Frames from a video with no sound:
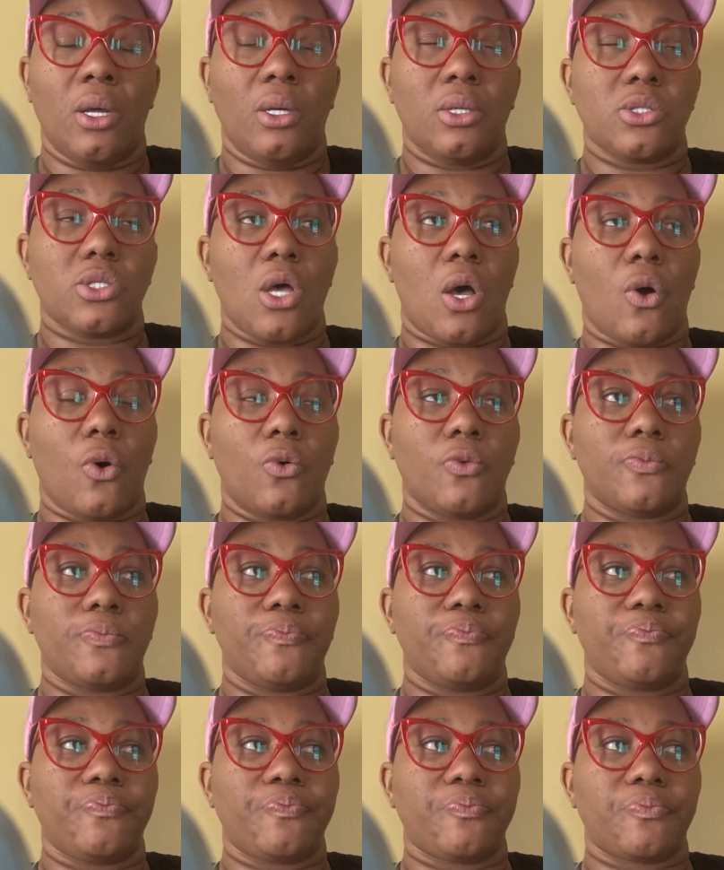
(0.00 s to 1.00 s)
So
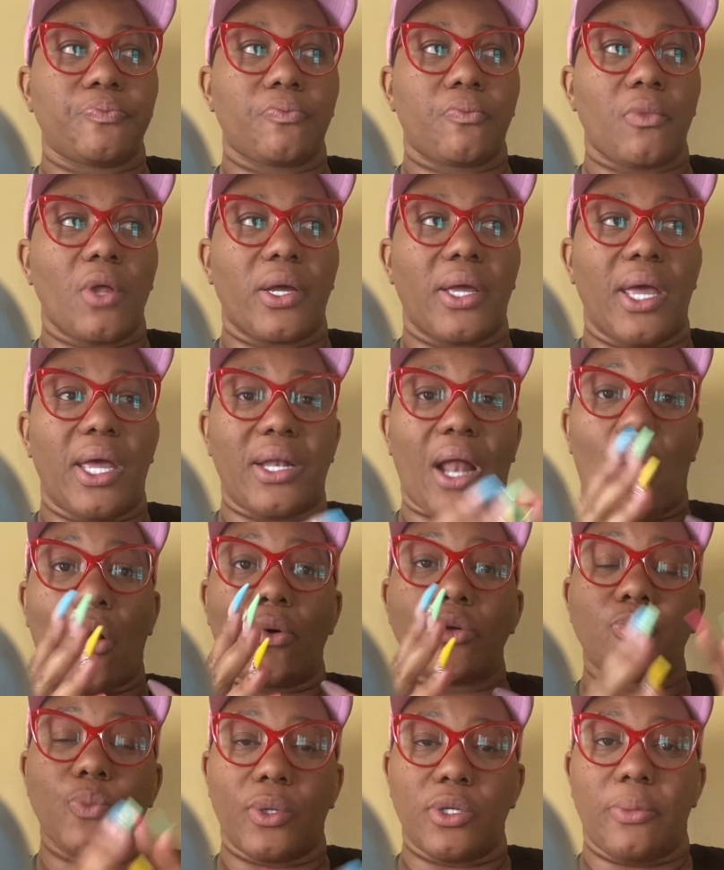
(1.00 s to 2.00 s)
again, I
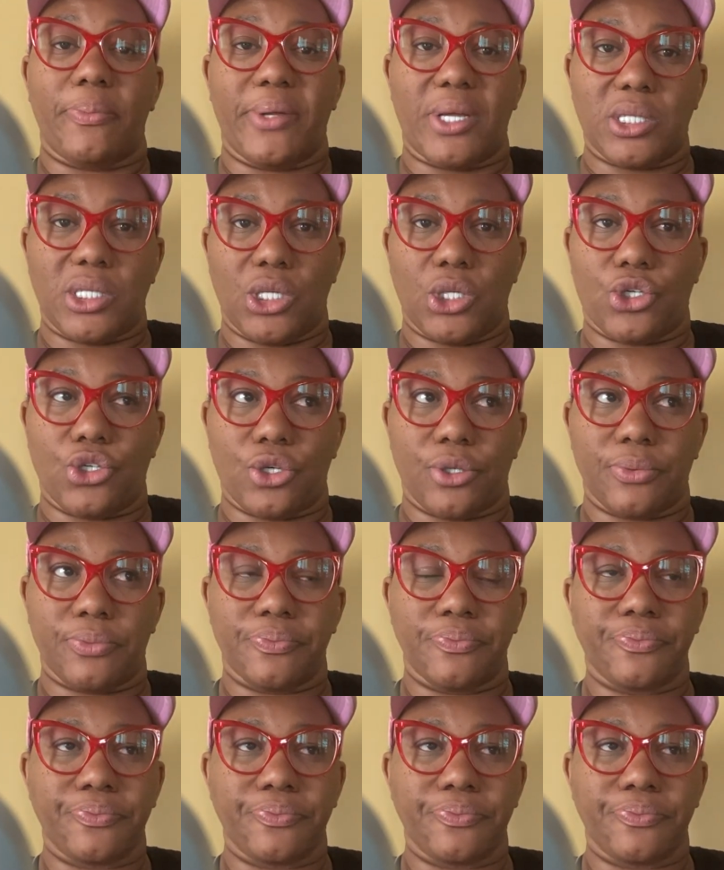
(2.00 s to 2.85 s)
always wanted to be a teacher.